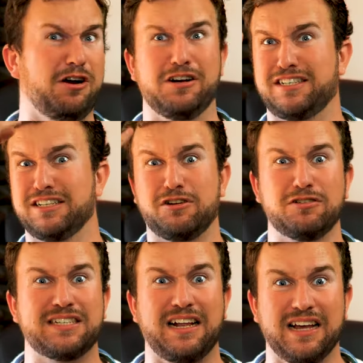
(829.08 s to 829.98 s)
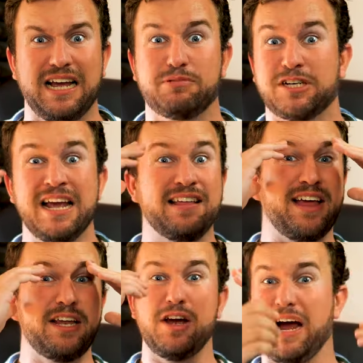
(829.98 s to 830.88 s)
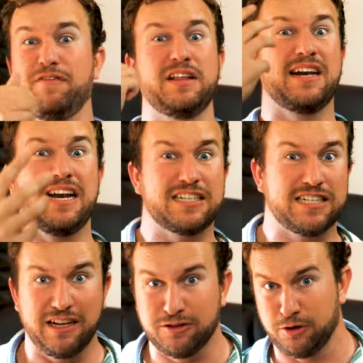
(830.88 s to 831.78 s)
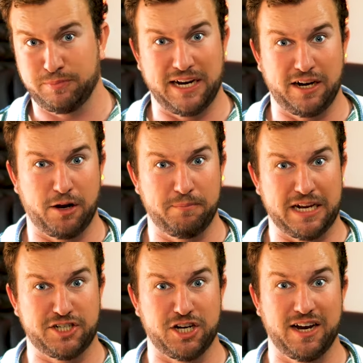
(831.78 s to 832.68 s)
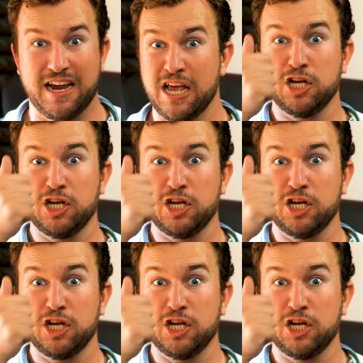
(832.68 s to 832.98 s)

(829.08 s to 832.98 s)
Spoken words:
Orsens, Gonçalo Ramos. Then you have Andrea Sheldrup that I'm not mentioning.